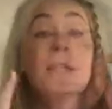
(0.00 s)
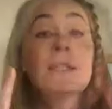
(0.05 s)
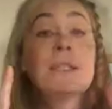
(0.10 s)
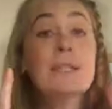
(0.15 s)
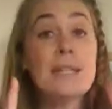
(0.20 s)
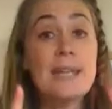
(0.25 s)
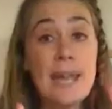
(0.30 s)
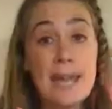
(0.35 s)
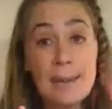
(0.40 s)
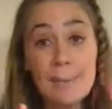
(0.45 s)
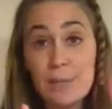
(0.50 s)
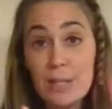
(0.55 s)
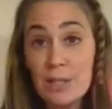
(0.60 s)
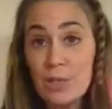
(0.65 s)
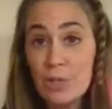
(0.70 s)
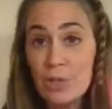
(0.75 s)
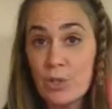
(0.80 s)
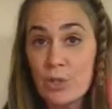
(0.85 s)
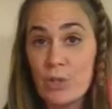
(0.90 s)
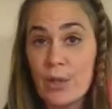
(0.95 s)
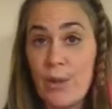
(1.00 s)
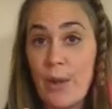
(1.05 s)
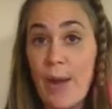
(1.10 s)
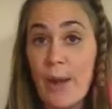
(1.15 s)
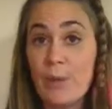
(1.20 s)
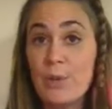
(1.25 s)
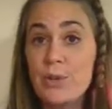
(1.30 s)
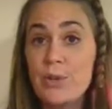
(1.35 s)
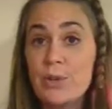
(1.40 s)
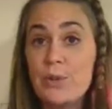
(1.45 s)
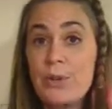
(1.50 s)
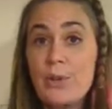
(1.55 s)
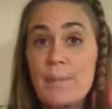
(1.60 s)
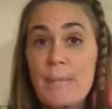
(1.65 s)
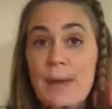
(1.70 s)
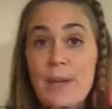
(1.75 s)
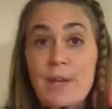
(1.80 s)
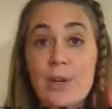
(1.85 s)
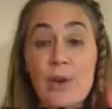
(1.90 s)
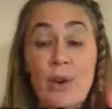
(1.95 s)
Today I'm going to show you how you can
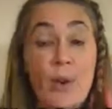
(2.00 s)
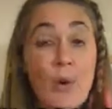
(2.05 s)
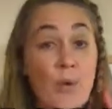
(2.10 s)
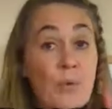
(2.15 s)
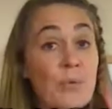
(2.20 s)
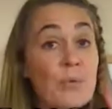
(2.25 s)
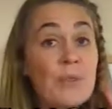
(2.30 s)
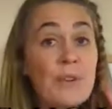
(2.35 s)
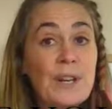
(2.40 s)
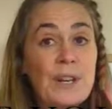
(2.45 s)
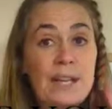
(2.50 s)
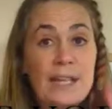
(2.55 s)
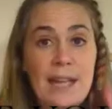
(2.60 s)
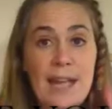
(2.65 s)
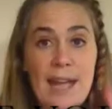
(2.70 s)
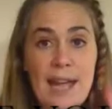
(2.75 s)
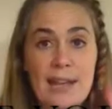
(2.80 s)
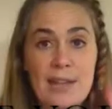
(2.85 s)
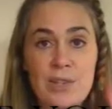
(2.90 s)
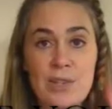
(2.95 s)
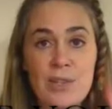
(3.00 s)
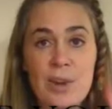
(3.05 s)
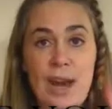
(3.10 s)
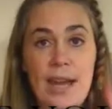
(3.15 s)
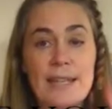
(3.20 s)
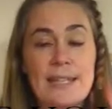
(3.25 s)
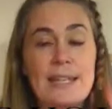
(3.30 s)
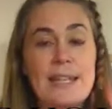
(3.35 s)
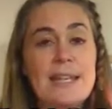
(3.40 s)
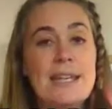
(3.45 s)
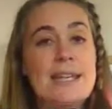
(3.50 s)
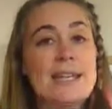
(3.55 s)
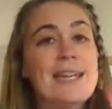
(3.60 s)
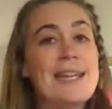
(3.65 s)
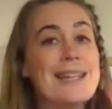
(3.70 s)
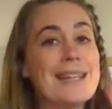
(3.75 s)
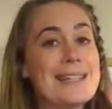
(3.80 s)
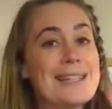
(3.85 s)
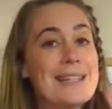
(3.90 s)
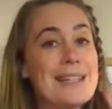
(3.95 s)
make your own vanilla extract,
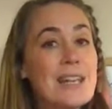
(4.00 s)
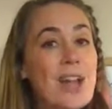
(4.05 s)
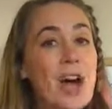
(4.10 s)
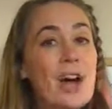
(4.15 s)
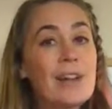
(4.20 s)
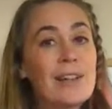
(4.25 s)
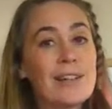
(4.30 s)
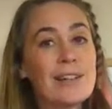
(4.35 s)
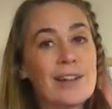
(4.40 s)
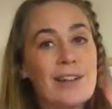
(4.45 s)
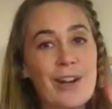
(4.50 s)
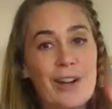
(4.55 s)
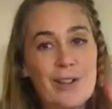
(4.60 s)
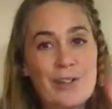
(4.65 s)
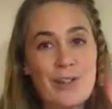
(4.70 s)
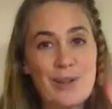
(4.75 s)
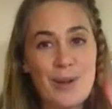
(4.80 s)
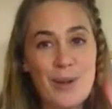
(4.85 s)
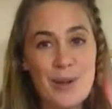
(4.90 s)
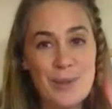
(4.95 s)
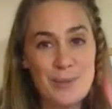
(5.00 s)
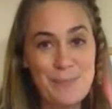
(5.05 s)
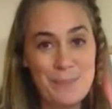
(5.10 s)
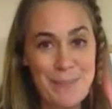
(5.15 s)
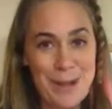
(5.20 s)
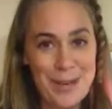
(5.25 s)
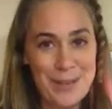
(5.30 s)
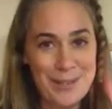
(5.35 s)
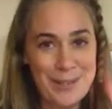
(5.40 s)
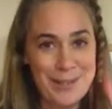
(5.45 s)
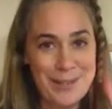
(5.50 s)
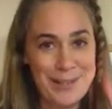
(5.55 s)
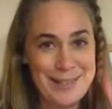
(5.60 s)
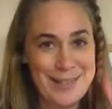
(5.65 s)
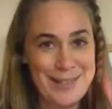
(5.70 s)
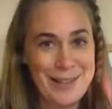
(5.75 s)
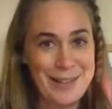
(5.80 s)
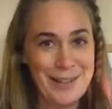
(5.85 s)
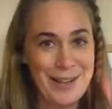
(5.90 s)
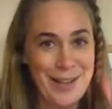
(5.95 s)
and it's not going to cost you as much as it's
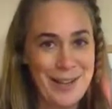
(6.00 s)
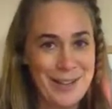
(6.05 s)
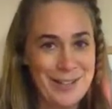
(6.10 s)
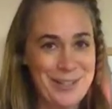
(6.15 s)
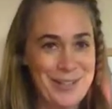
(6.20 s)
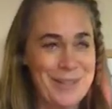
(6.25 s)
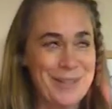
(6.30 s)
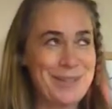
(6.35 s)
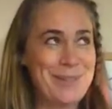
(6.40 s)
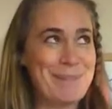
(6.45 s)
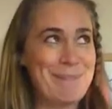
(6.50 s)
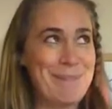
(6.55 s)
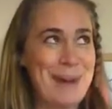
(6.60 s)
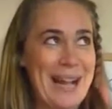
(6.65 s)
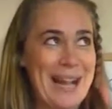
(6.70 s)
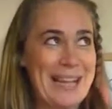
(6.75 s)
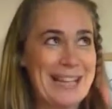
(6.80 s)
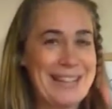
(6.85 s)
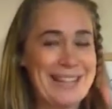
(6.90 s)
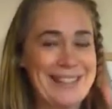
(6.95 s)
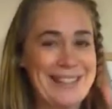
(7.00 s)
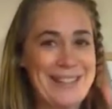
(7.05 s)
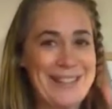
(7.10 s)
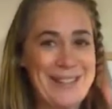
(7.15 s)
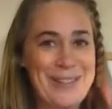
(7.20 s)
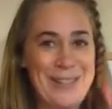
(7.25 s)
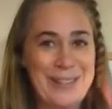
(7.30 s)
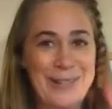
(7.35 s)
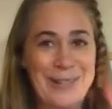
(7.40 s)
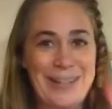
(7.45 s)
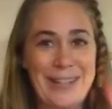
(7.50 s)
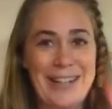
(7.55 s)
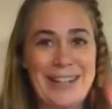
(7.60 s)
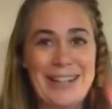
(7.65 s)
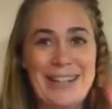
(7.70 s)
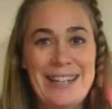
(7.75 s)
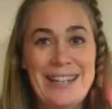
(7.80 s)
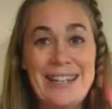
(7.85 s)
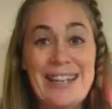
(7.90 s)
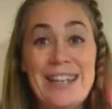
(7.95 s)
going to cost you to buy it in the store.
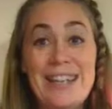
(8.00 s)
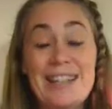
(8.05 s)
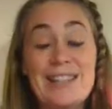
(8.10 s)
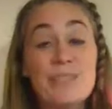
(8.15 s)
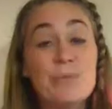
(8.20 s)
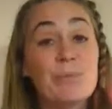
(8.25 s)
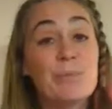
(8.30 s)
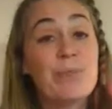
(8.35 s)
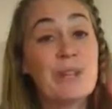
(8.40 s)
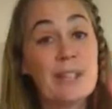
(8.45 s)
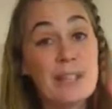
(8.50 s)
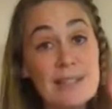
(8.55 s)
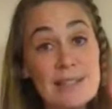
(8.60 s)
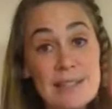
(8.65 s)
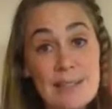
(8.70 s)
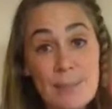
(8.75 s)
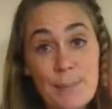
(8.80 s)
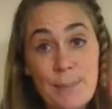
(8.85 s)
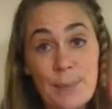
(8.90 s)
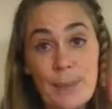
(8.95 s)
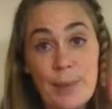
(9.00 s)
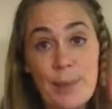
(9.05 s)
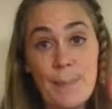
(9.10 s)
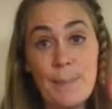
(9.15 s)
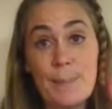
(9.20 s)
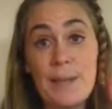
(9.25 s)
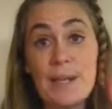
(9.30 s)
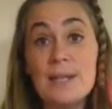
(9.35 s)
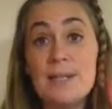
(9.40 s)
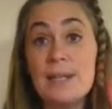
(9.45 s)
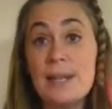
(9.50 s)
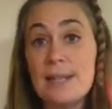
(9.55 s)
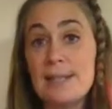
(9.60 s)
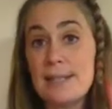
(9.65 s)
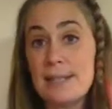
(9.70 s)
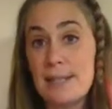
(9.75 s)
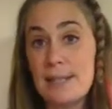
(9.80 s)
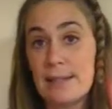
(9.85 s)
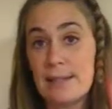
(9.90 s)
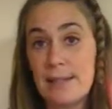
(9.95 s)
It's really simple, but it does
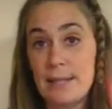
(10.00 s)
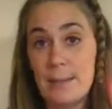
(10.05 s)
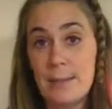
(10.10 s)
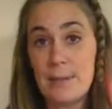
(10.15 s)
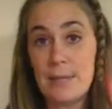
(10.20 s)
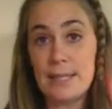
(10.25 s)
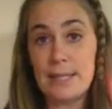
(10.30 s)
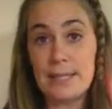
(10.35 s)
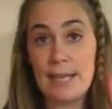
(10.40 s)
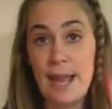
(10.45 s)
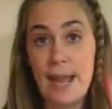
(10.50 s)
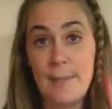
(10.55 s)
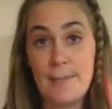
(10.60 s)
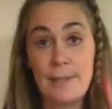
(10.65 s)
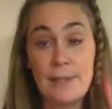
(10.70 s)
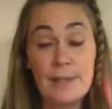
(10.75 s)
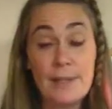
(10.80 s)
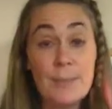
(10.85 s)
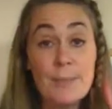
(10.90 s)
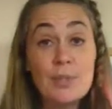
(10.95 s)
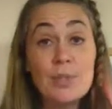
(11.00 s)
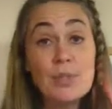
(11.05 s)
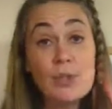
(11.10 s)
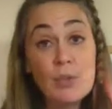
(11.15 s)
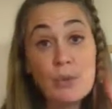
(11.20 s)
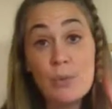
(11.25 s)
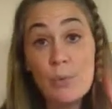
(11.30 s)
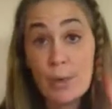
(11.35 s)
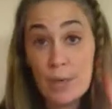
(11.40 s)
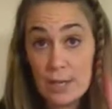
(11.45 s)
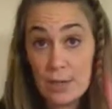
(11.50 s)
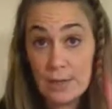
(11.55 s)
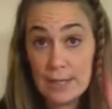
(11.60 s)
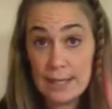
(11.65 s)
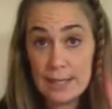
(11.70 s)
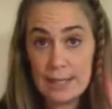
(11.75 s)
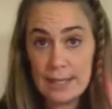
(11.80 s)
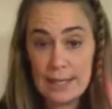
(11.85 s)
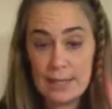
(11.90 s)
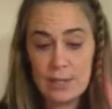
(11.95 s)
take a little bit of time. Let me show you what you
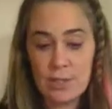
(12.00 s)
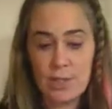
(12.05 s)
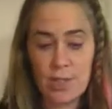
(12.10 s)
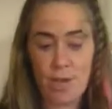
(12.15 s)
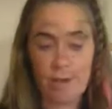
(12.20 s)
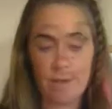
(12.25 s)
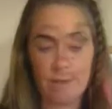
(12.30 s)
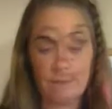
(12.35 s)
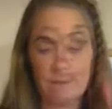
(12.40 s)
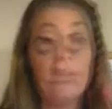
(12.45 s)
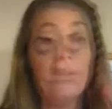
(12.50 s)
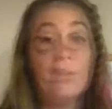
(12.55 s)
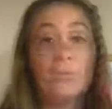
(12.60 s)
need to get started.